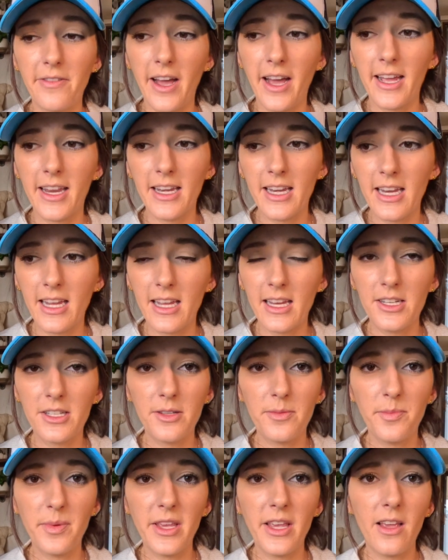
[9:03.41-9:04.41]
I need
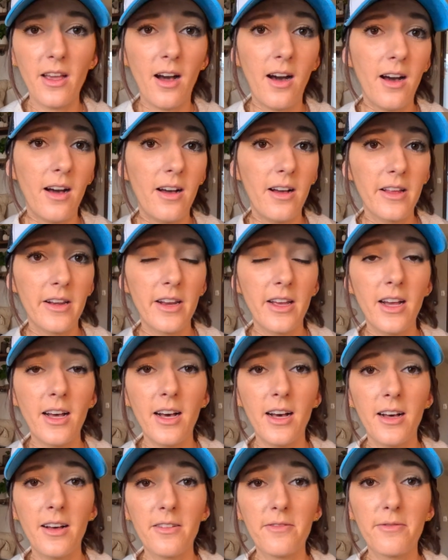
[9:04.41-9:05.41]
to be on
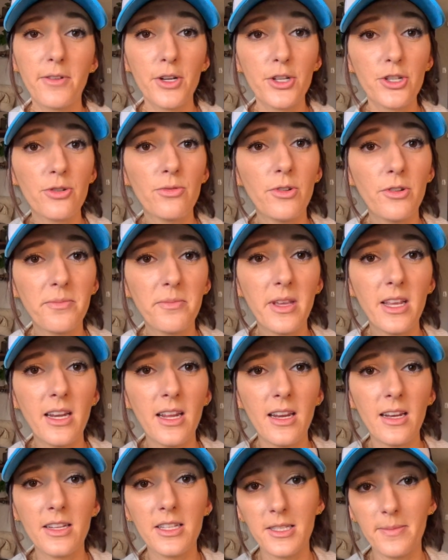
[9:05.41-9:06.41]
a virtual
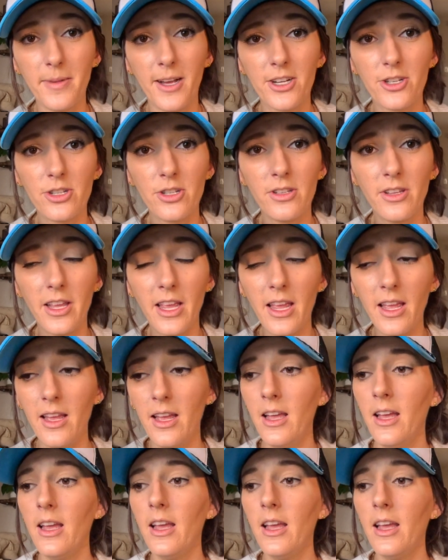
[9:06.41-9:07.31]
meeting, especially.